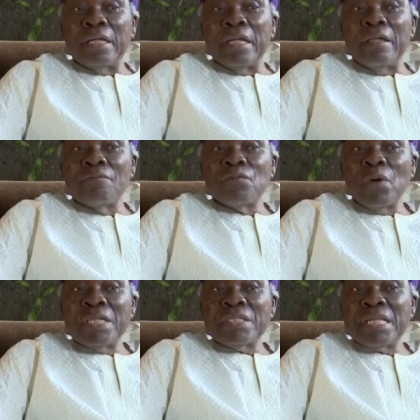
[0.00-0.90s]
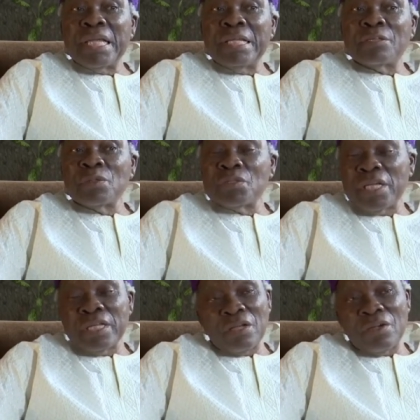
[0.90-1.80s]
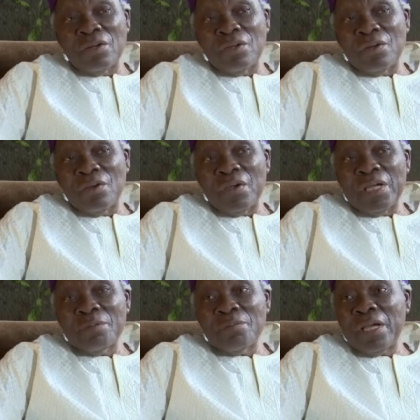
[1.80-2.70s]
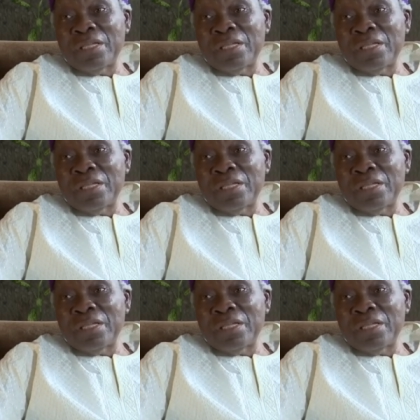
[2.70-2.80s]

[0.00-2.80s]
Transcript: the influence in to say no, no, no,